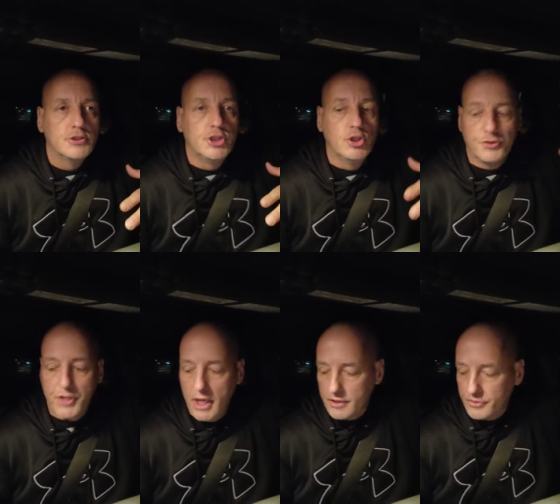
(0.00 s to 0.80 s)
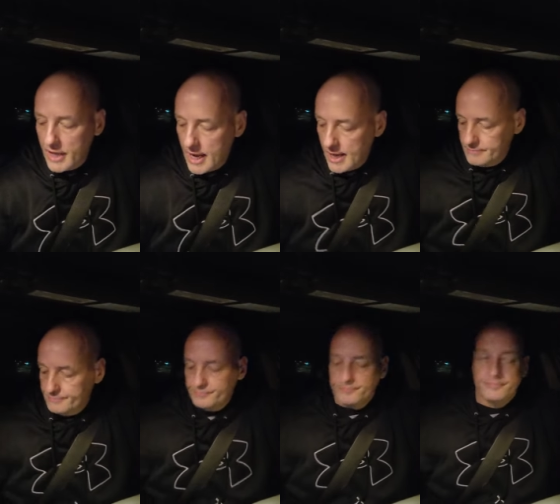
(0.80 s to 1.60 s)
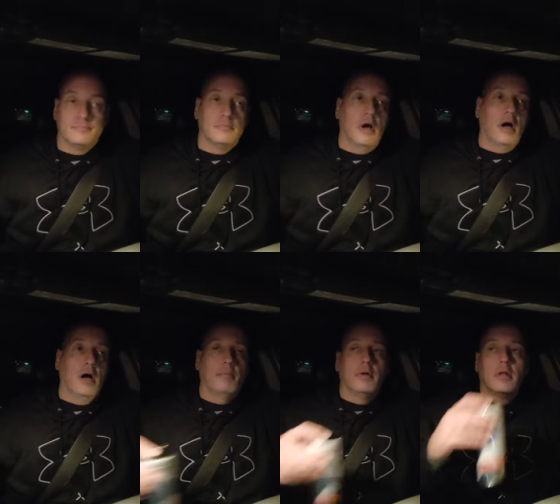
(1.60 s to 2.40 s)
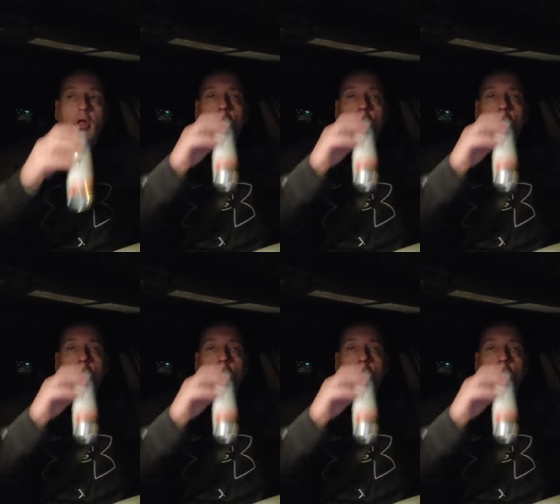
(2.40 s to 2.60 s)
Do you think that um,